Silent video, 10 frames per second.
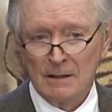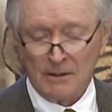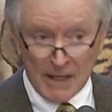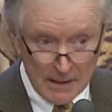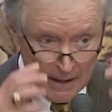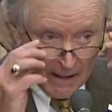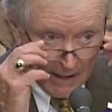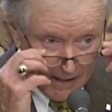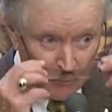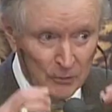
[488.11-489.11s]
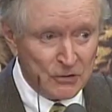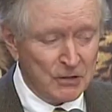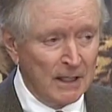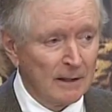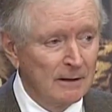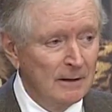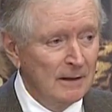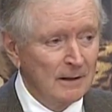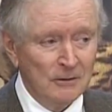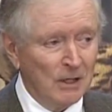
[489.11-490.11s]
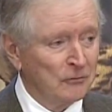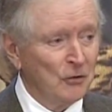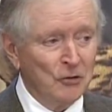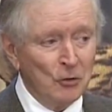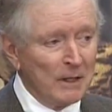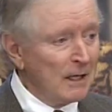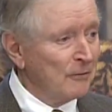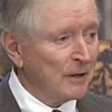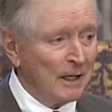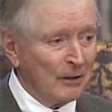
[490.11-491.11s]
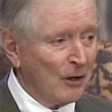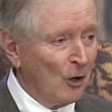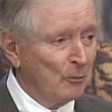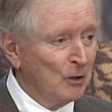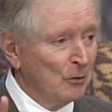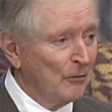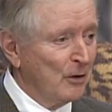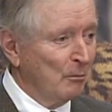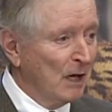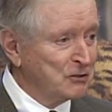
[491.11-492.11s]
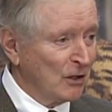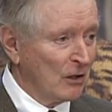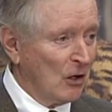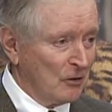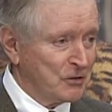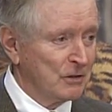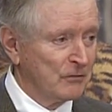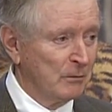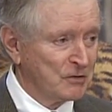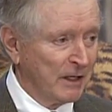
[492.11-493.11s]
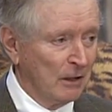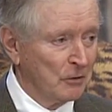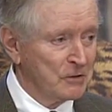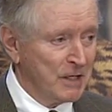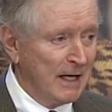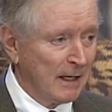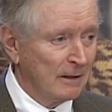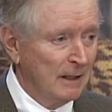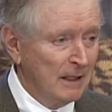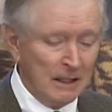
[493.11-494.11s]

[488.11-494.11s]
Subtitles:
Now that 99% doesn't do anything to help you with your budget losses from the state of Louisiana.